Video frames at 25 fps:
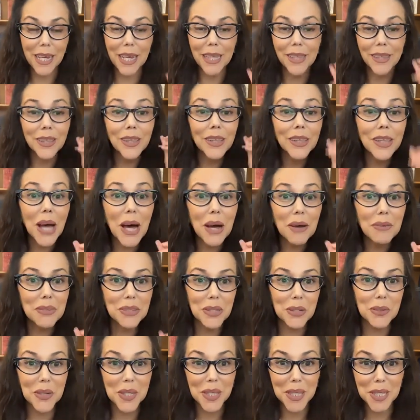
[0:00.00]
I love
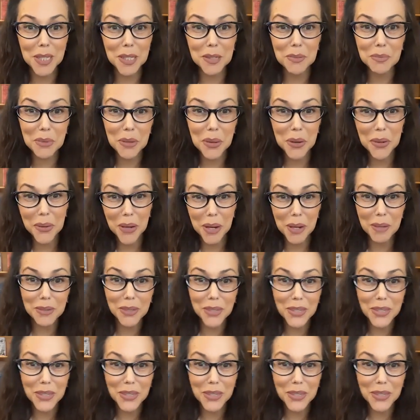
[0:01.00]
doing these programs.